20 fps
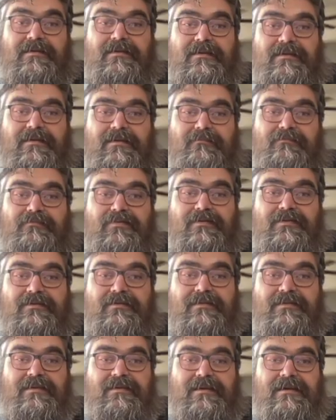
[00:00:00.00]
can I
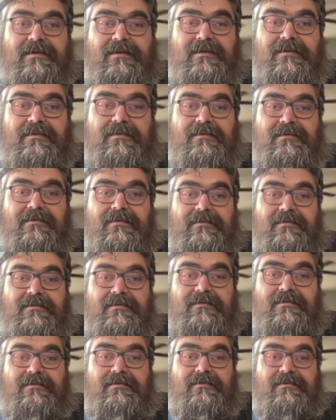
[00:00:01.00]
put that?
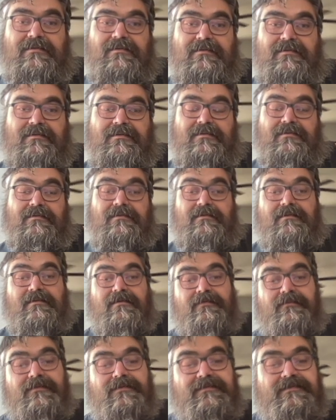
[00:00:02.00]

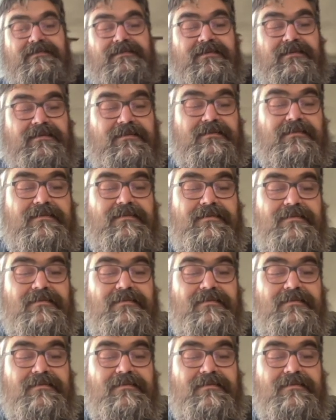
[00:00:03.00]
Let me see.